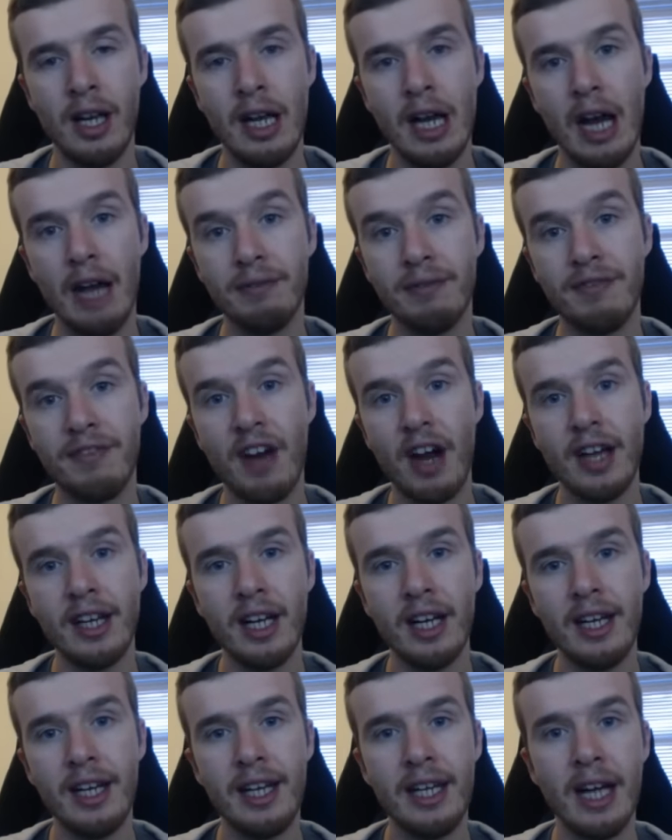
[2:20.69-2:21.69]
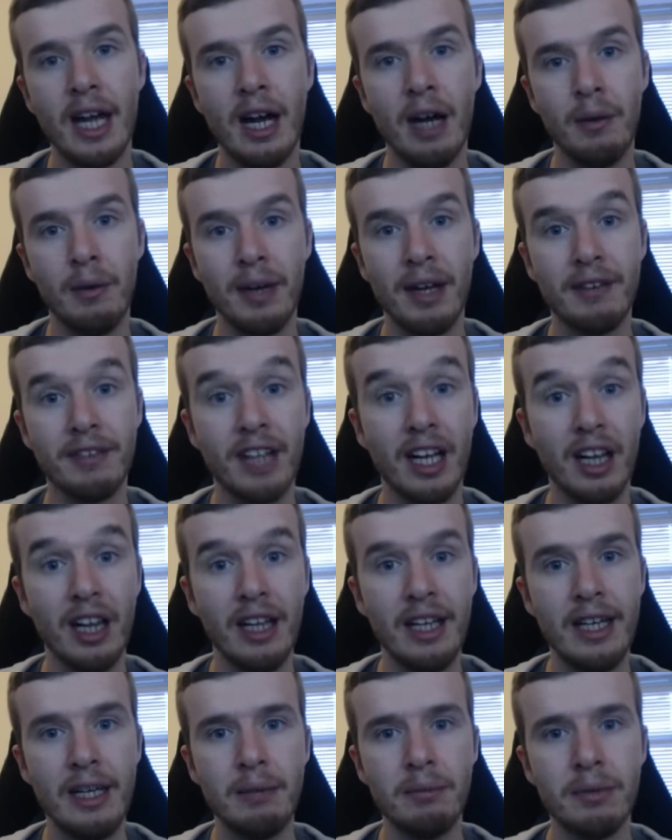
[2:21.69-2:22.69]
And finally, we have
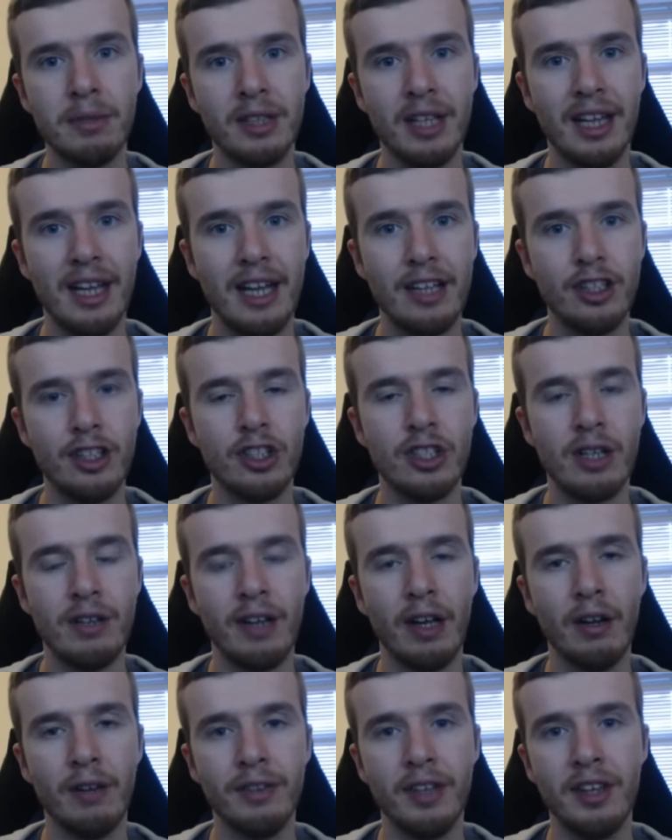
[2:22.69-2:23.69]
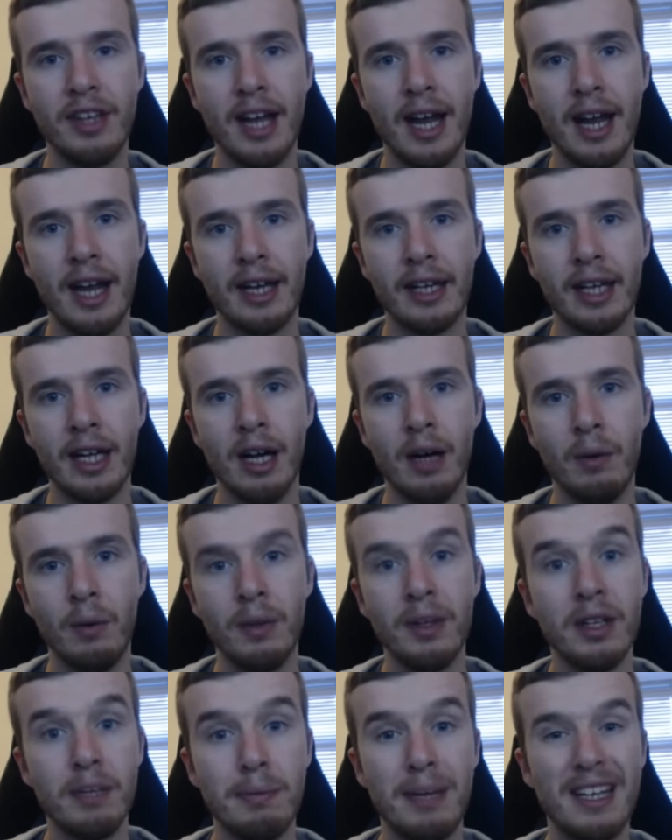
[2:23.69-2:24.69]
Kaleem, the legendary of the deck. One
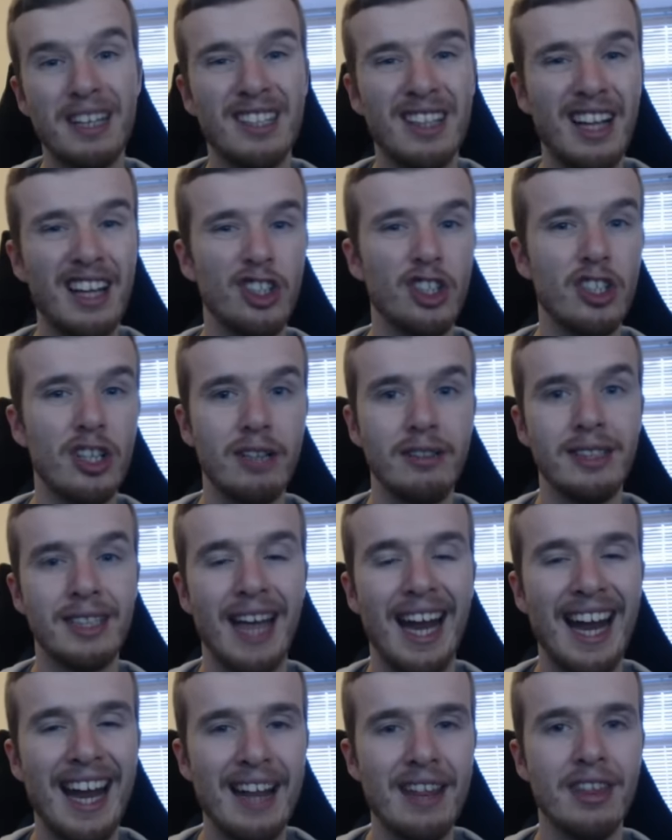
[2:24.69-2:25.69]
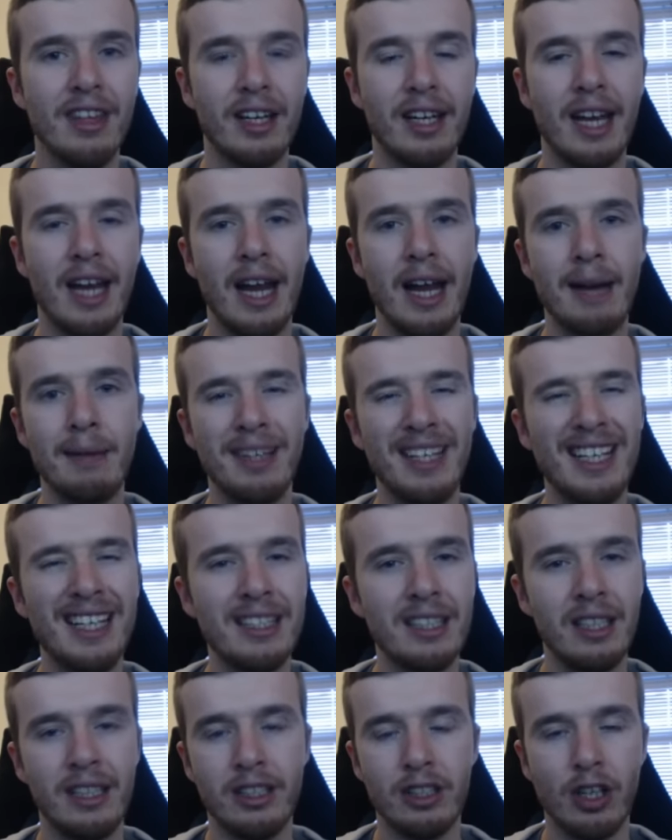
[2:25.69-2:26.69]
of the best legendaries in the game,
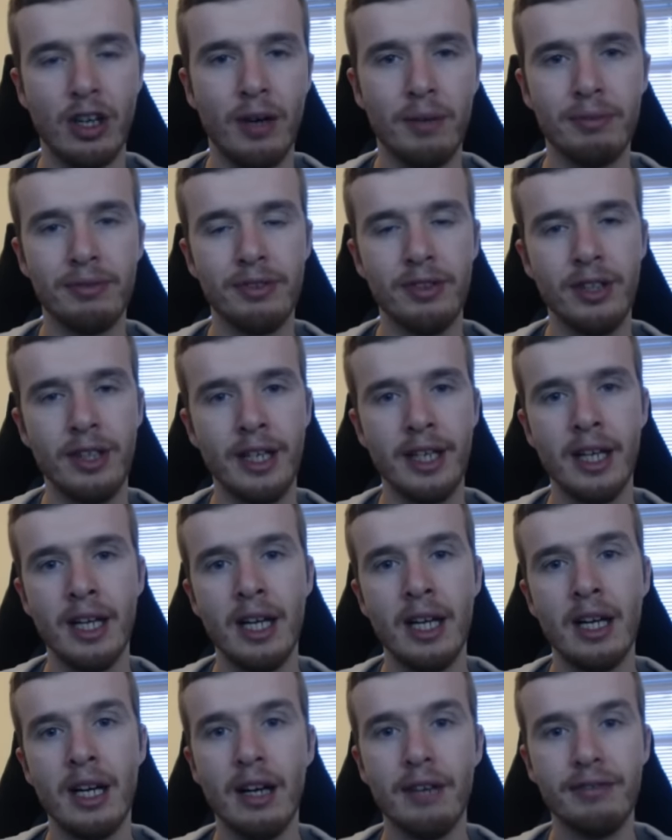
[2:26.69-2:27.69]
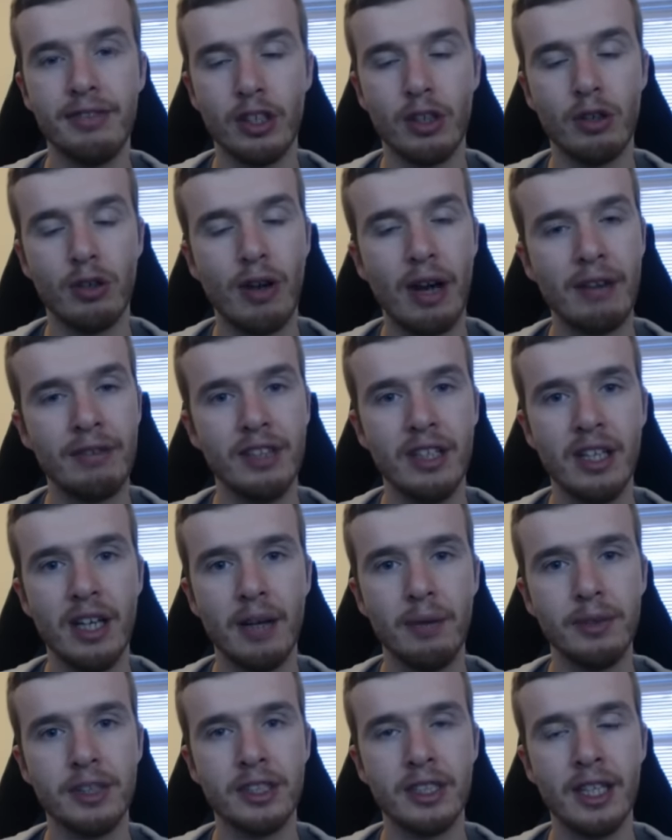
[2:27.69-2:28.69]
easily top 3 for crafting, I
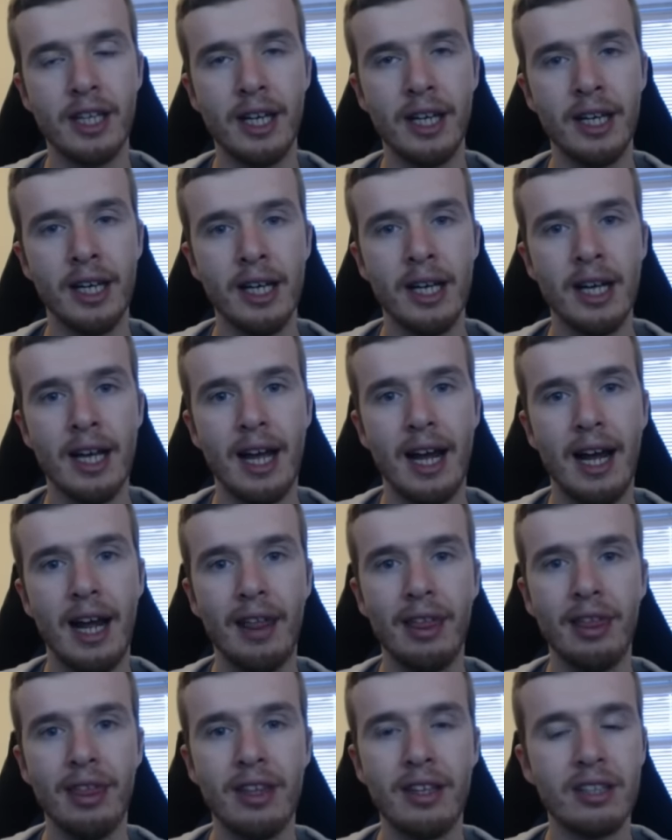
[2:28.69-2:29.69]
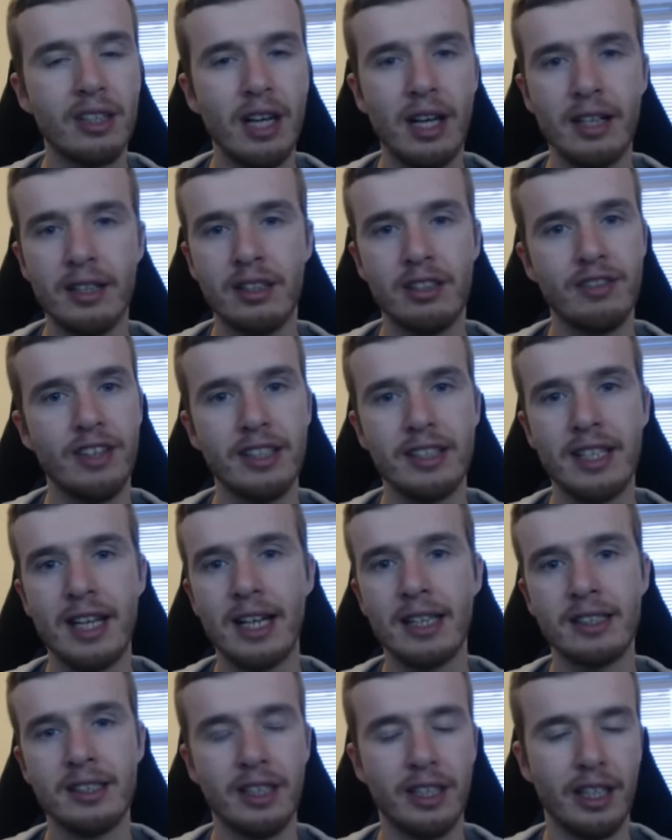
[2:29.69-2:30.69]
would say. And this card is
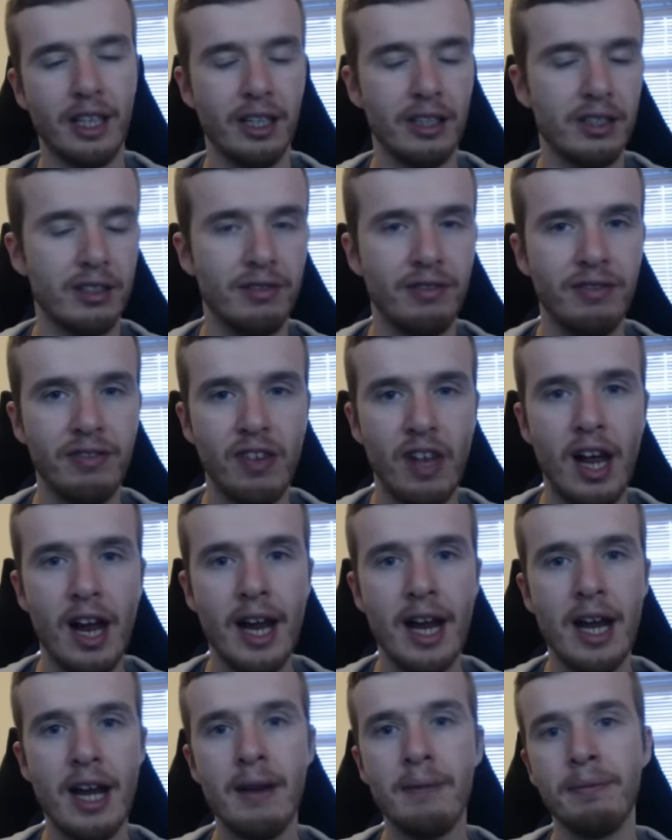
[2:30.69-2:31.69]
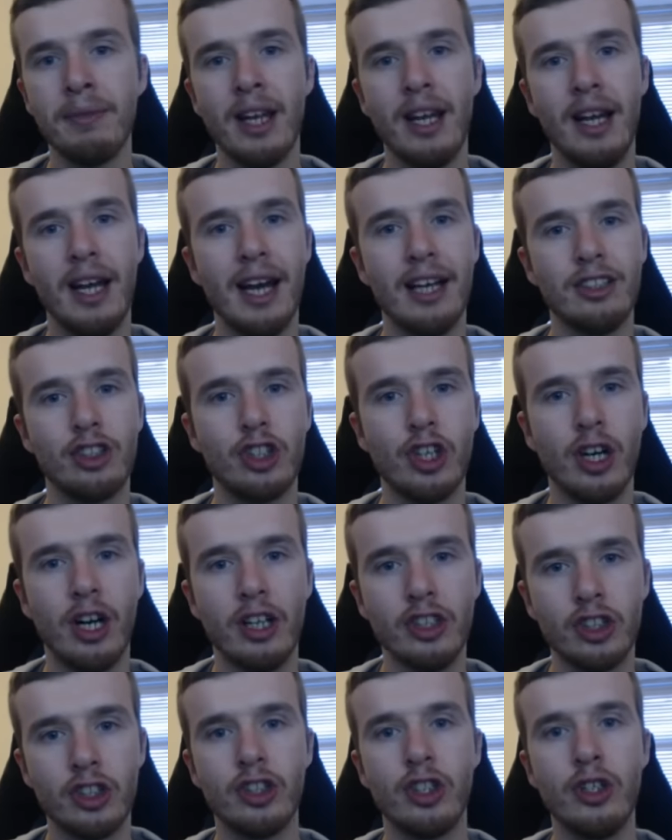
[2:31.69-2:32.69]
fantastic. It's a flyer, it has
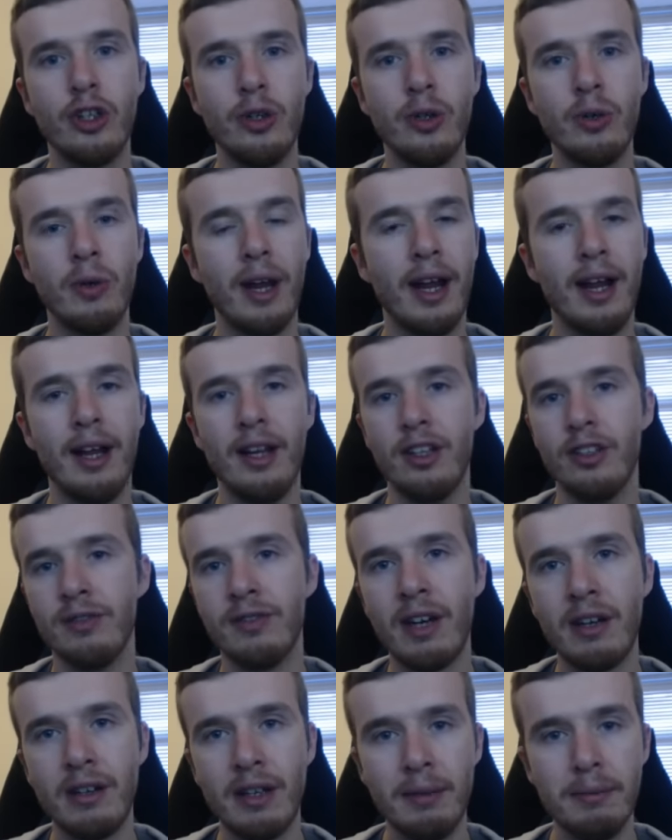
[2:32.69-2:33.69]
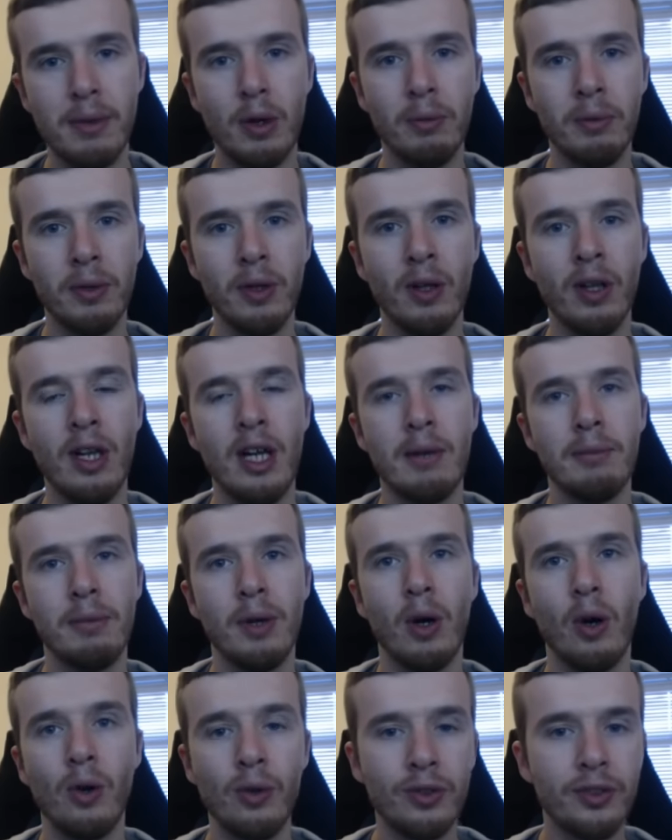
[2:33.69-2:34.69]
charge 2, it is very mobile, but
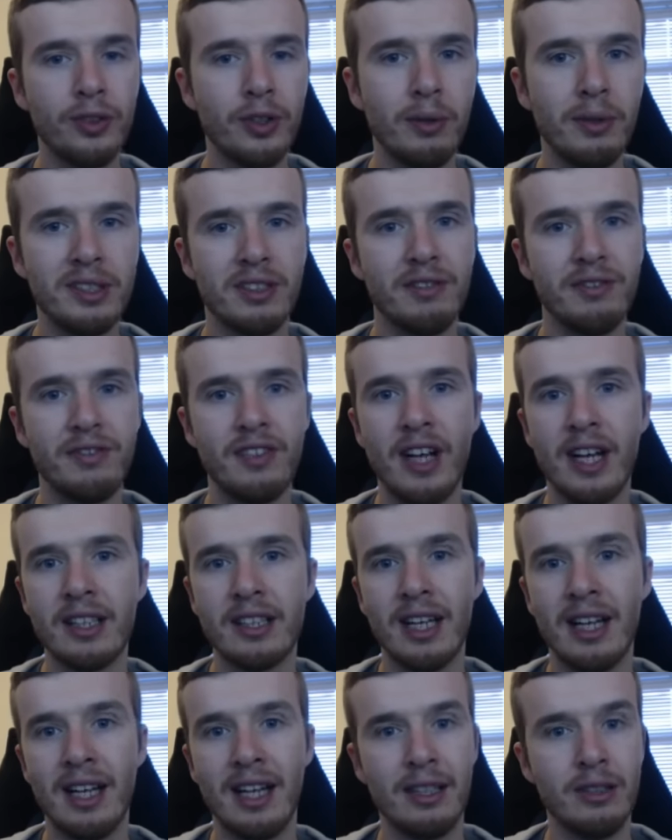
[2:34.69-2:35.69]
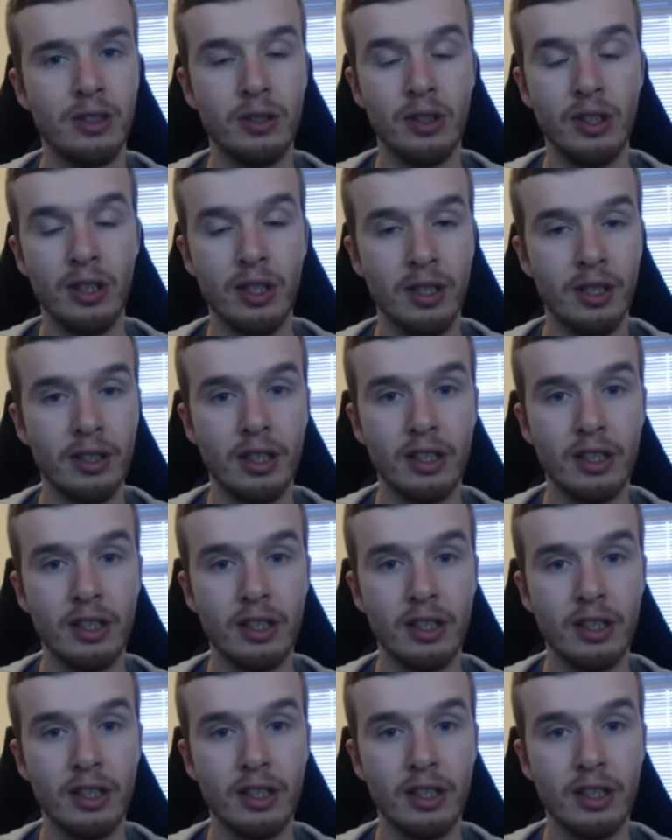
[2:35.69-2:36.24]
also its effect allows you to